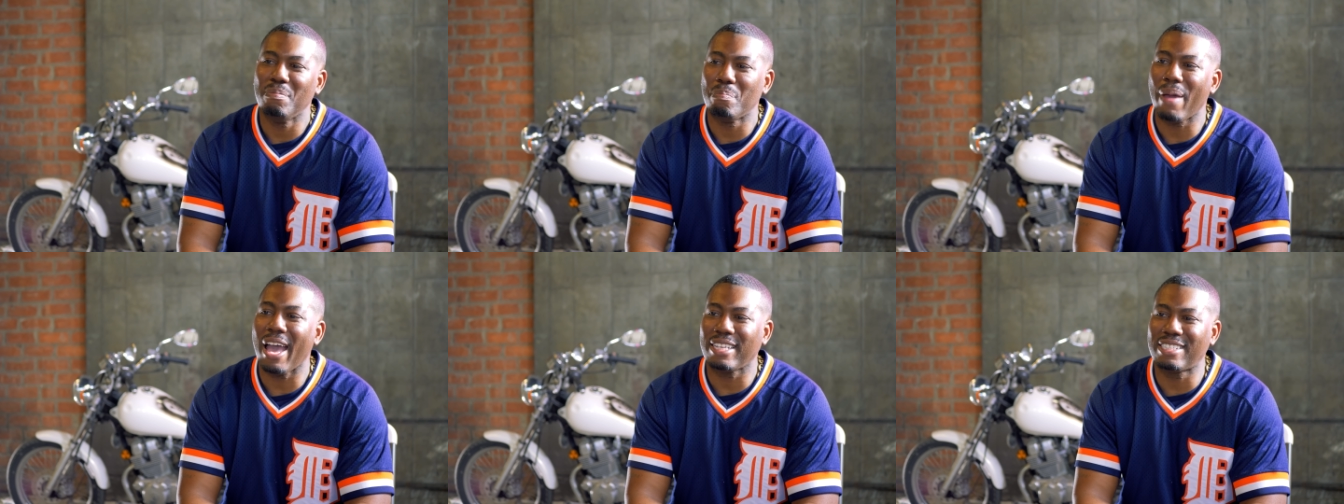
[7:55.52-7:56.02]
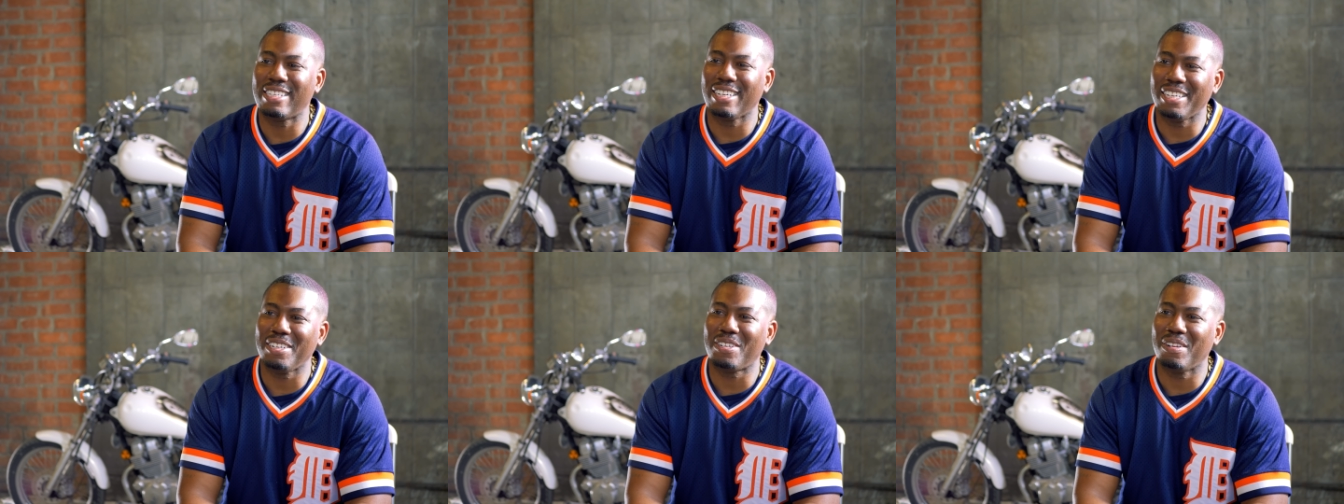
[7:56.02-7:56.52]

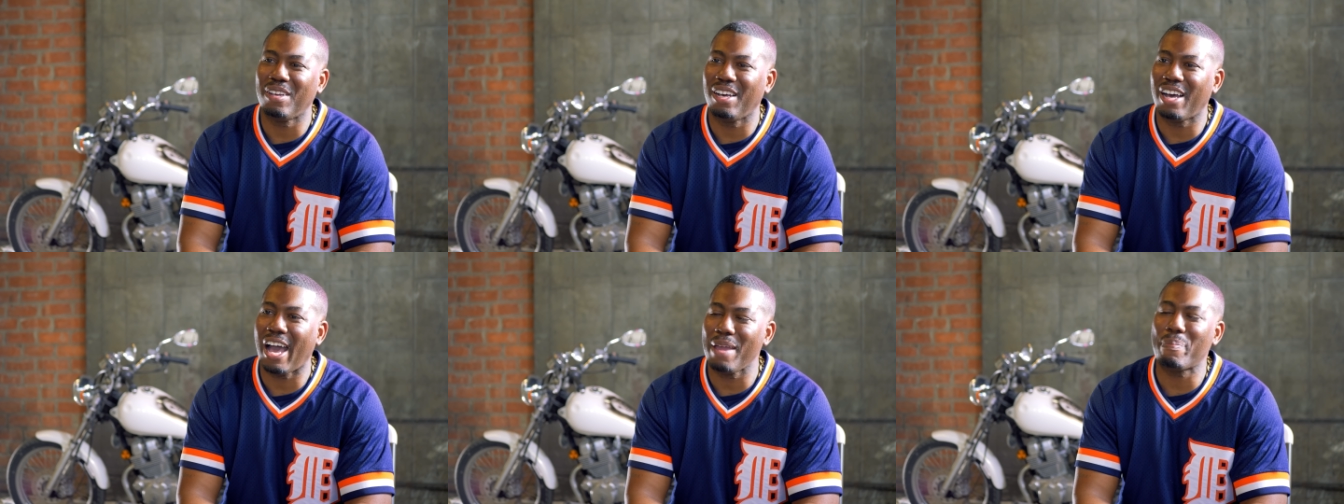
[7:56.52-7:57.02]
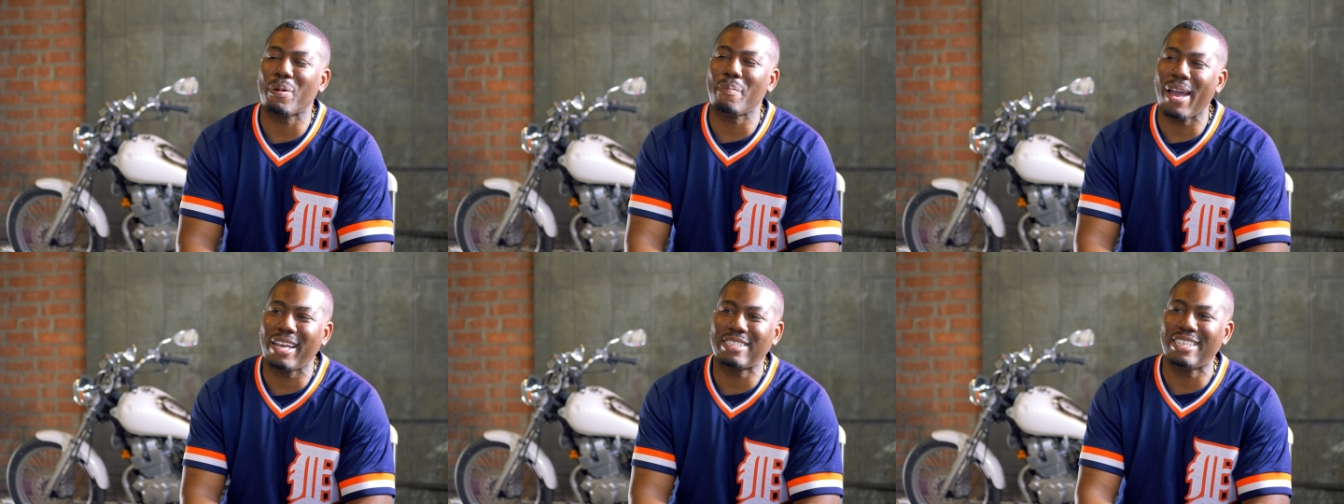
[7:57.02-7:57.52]
Masculine,
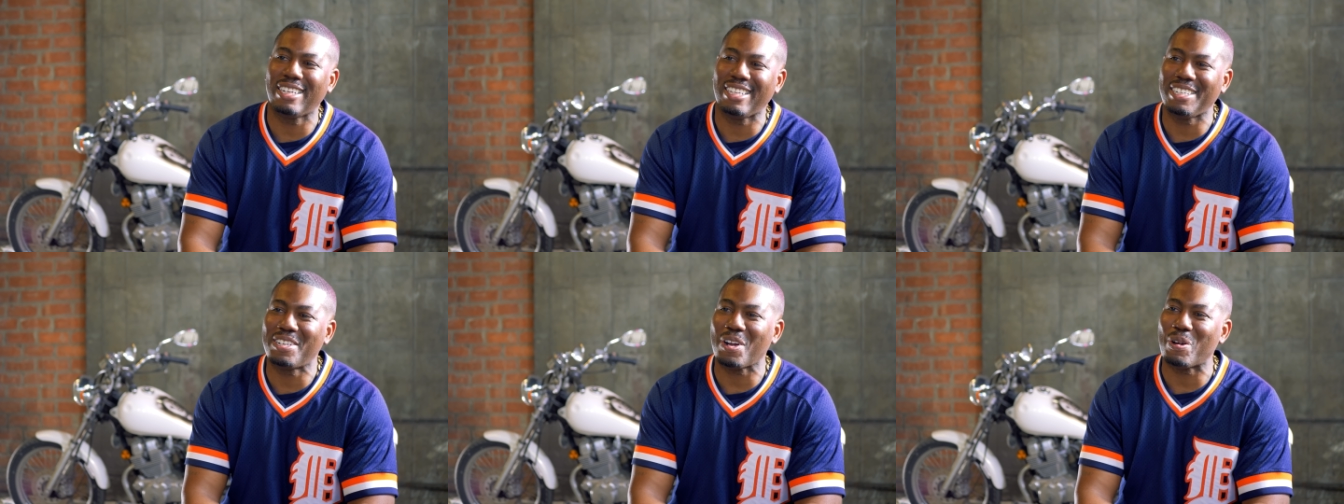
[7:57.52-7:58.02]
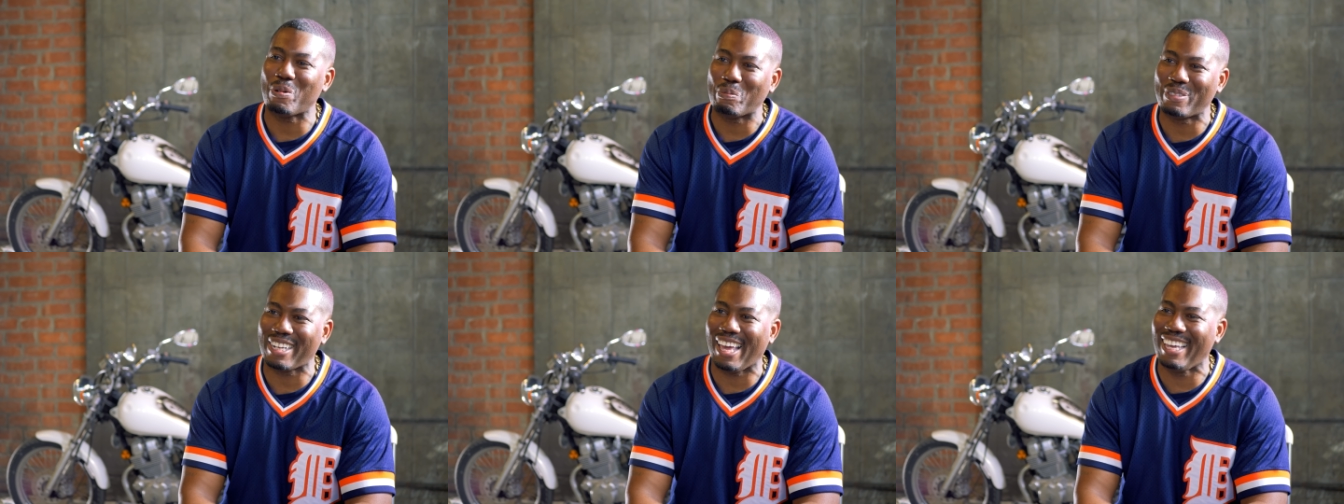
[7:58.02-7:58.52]
hyper-masculine
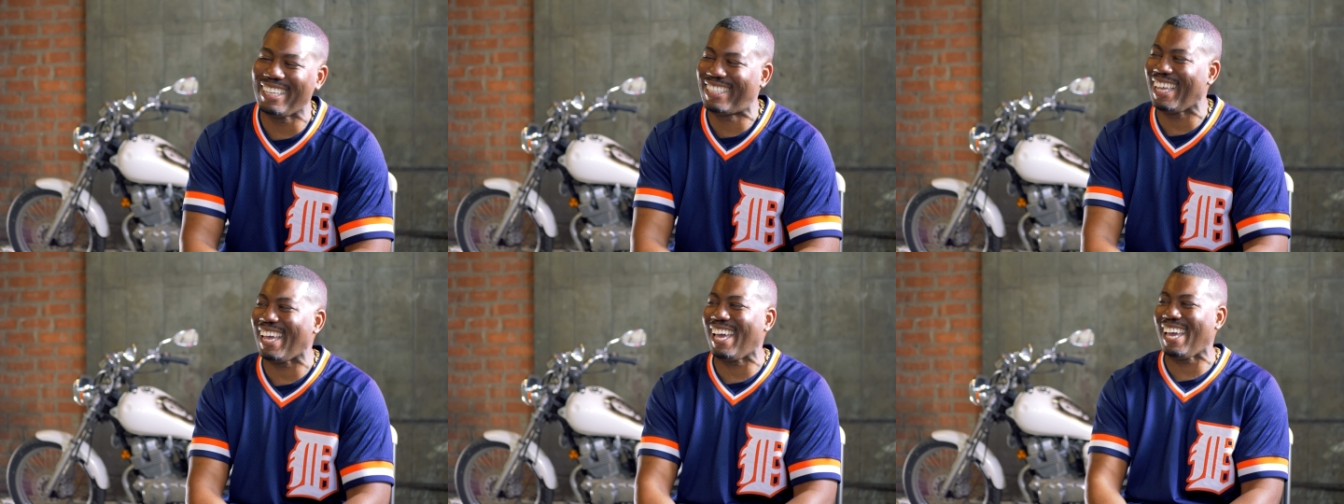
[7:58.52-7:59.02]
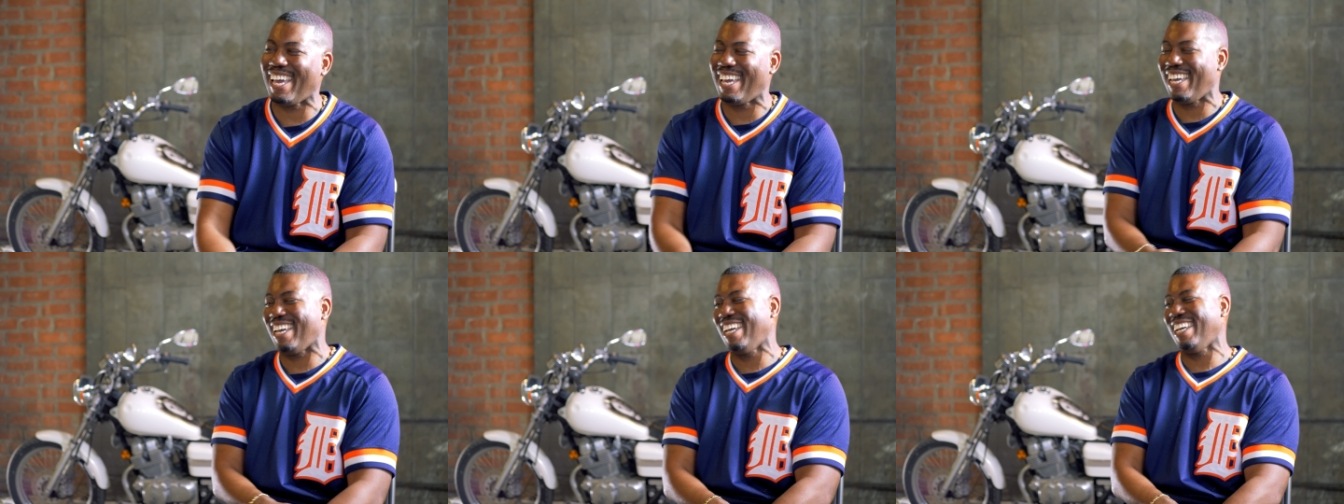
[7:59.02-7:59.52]
terms like
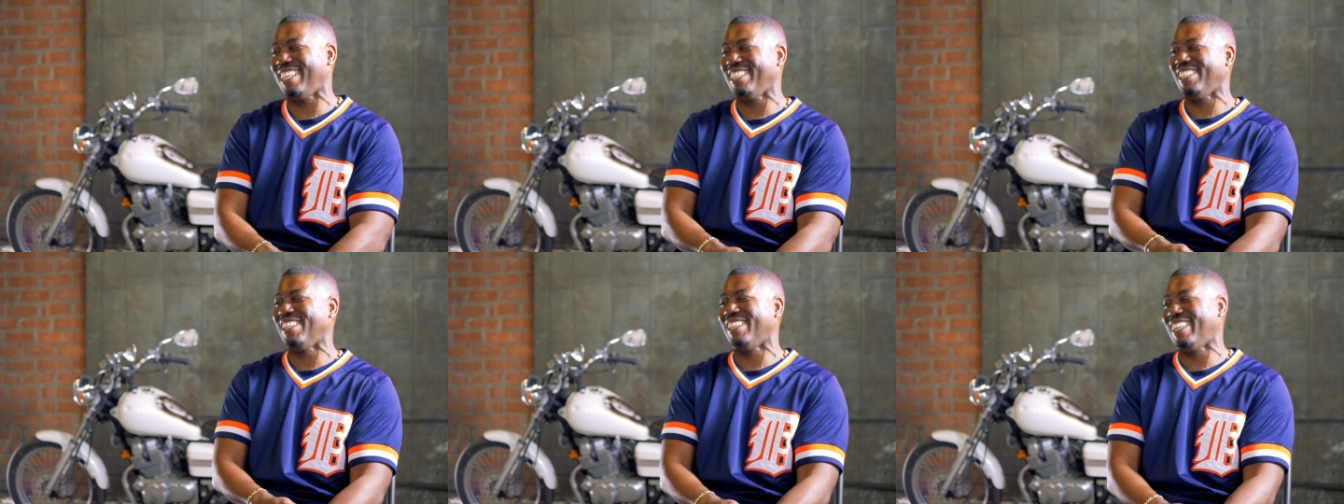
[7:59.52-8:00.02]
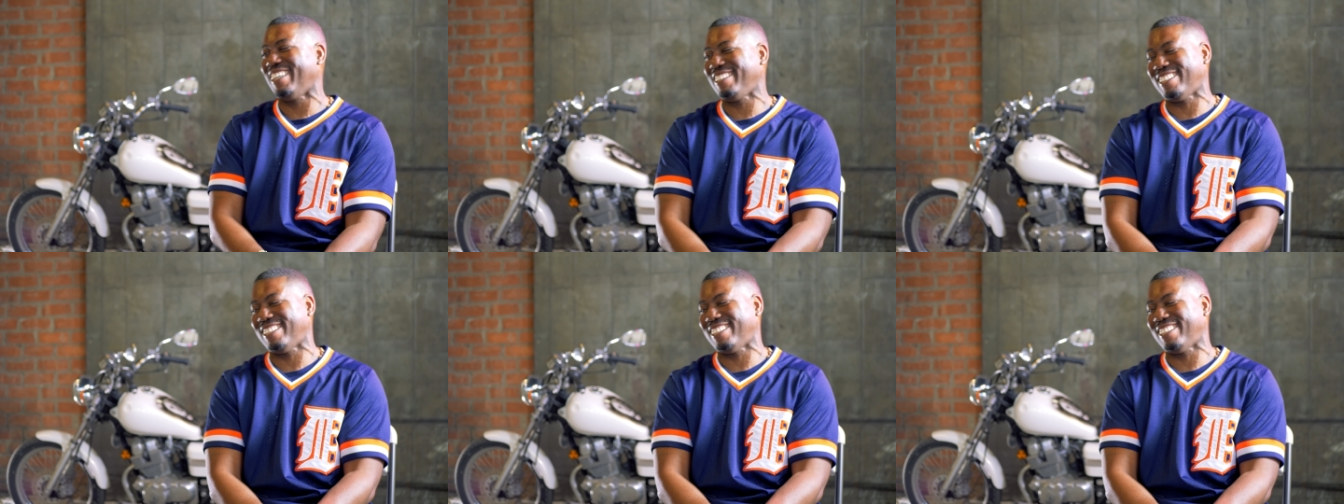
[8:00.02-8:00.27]
that. You know what I'm